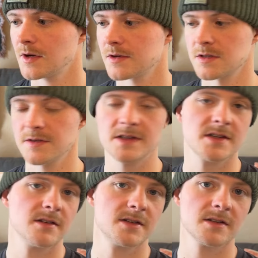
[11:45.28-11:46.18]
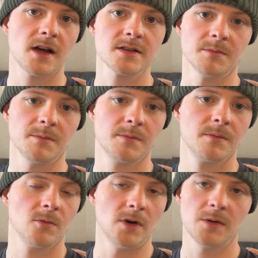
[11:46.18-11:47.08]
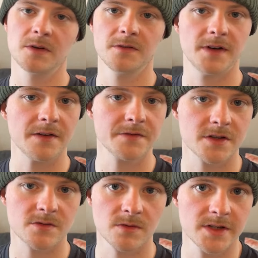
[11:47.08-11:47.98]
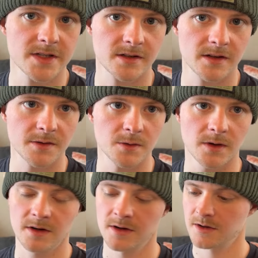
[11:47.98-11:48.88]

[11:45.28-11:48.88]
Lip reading: So this series is awesome. Why wouldn't Valve just release another one?